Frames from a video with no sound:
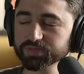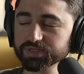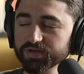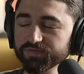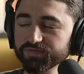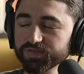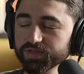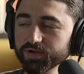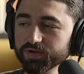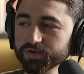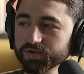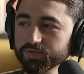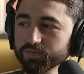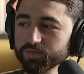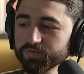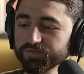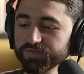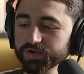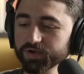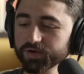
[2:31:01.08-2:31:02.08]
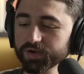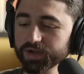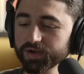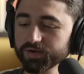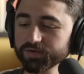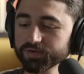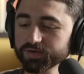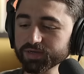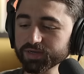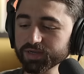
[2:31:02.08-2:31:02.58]
stuff there. We'll figure
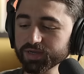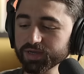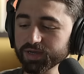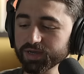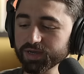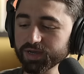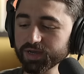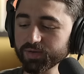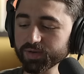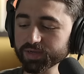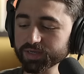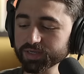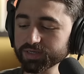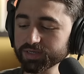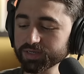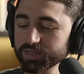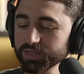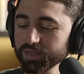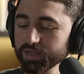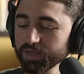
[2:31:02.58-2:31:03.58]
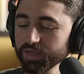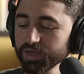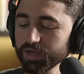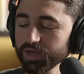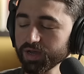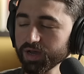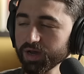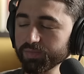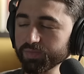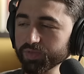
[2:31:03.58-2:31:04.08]
out uh, how I can
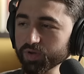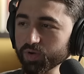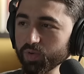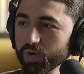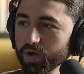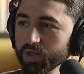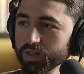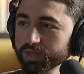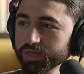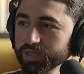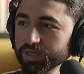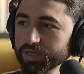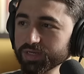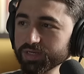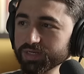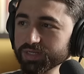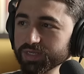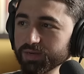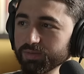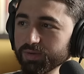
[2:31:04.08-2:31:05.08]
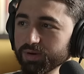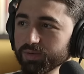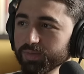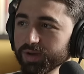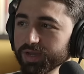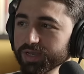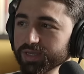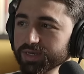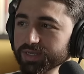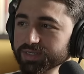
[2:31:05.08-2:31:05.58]
up the quality. I need to get a better
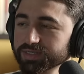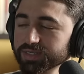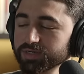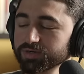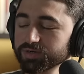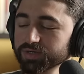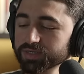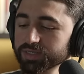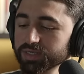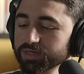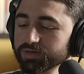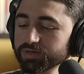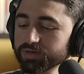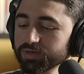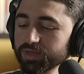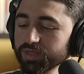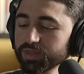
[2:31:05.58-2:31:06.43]
mic and etc. etc.